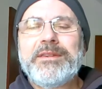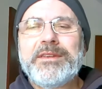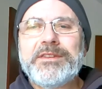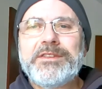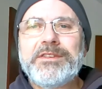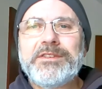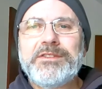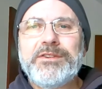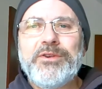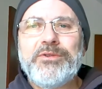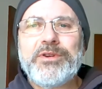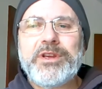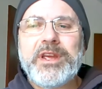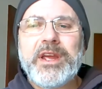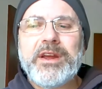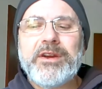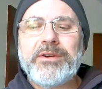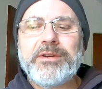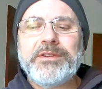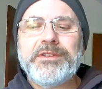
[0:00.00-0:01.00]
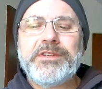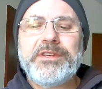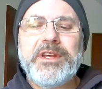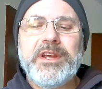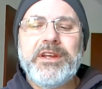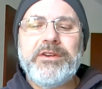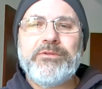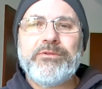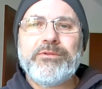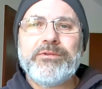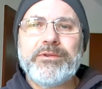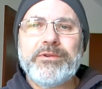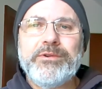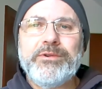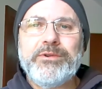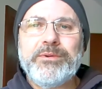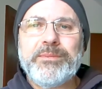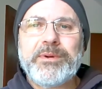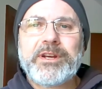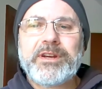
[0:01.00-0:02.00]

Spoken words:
this is no guaranteed route,